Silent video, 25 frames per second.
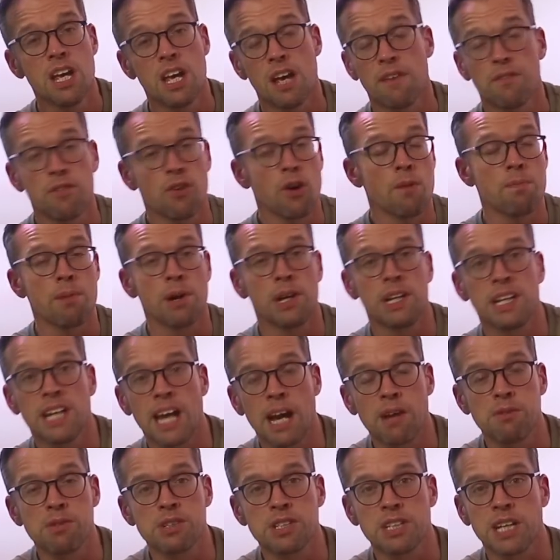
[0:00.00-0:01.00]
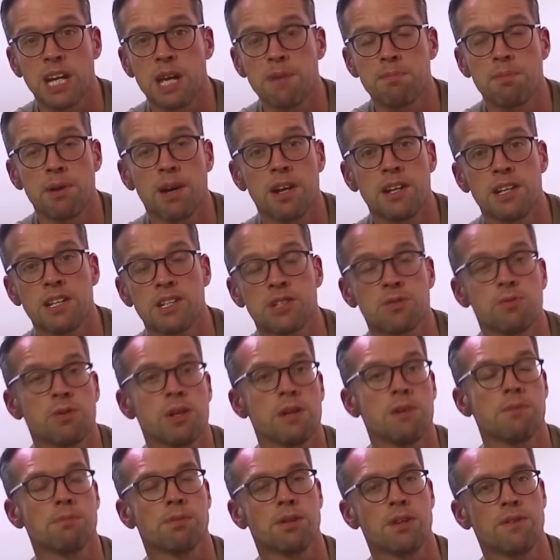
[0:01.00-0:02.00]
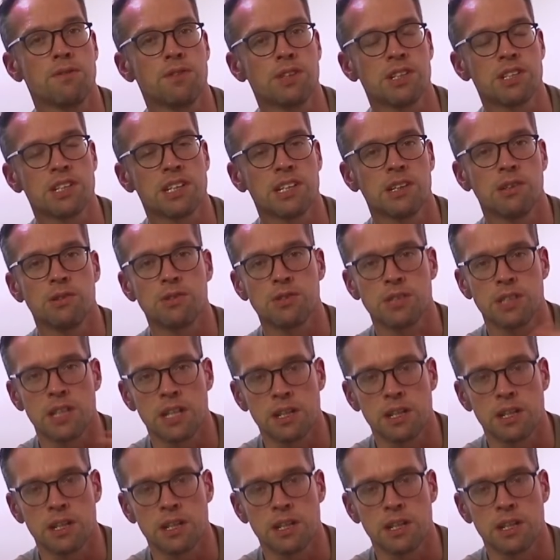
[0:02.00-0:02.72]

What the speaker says: If you're a budding aquascaper and you just want to improve your skills,